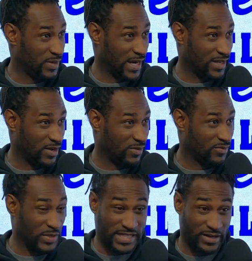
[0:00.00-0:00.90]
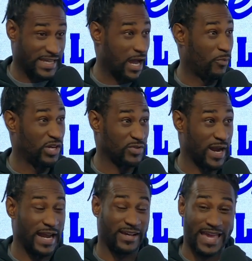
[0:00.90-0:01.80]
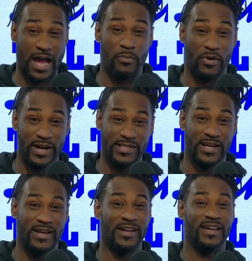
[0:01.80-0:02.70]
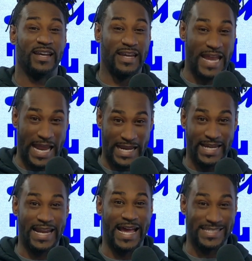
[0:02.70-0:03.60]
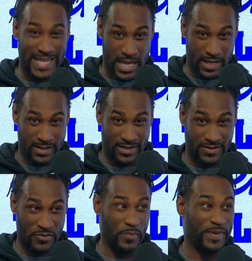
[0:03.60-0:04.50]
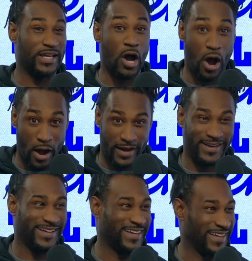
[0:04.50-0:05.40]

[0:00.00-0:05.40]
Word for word: We got to go. We tell the Cowboys right now. Cowboys, Nate and Isaiah will be gone